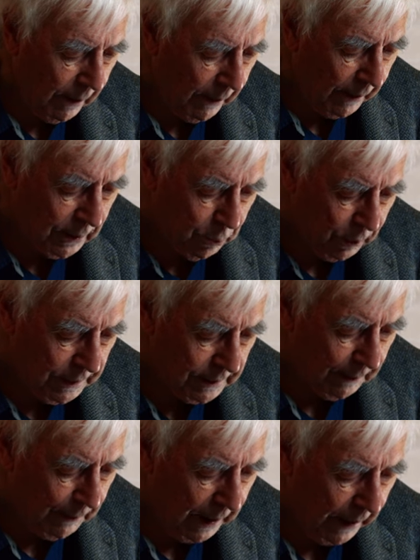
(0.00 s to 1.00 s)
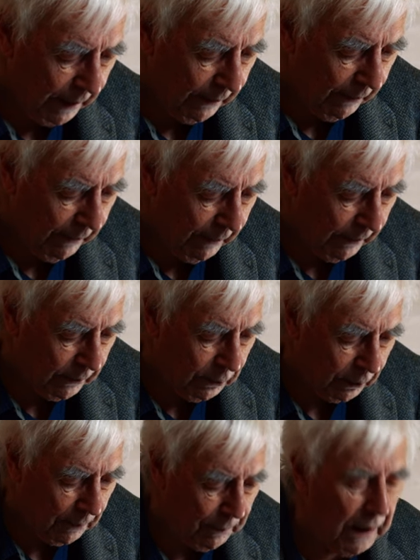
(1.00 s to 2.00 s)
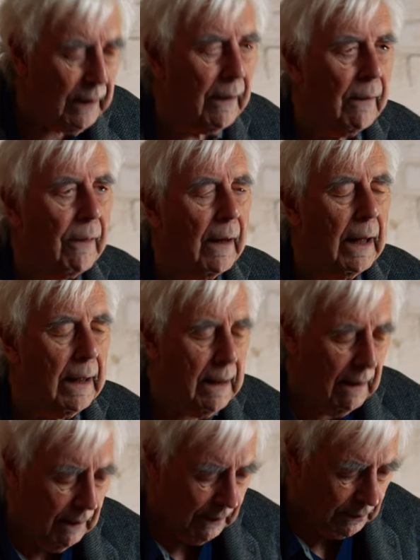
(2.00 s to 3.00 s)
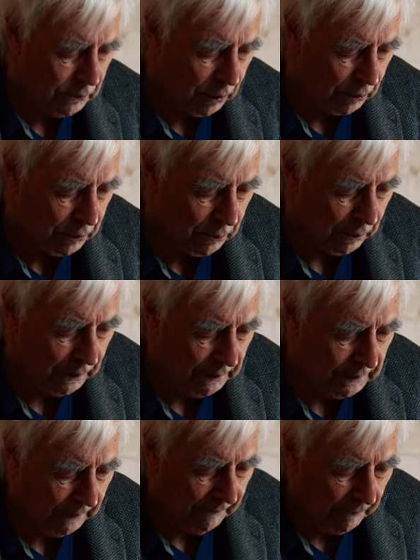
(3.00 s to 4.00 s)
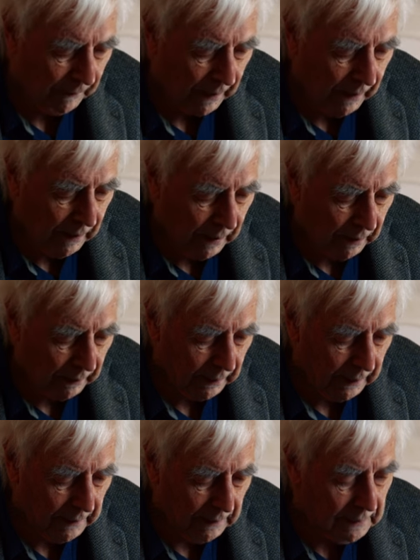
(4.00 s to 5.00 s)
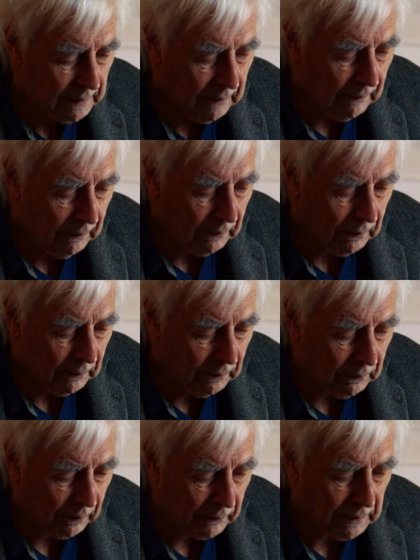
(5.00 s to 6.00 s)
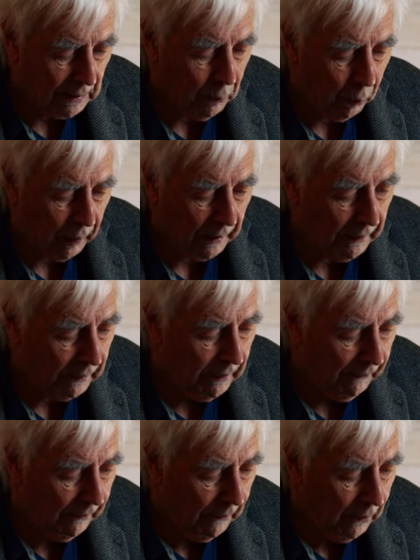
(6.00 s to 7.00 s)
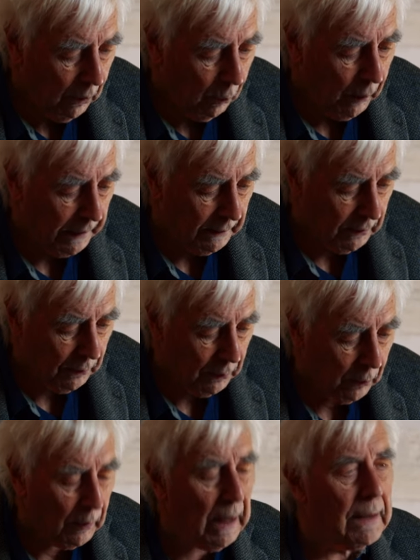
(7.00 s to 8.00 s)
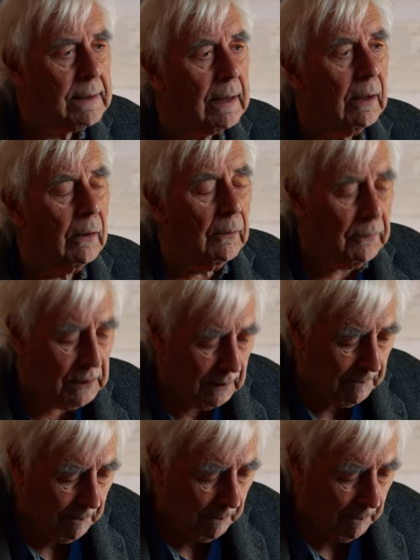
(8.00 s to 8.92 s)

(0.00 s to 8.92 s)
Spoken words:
There's wisdom here. It could have been that they, the Joshua's leaders, could have said, "We're the, we can do it all ourselves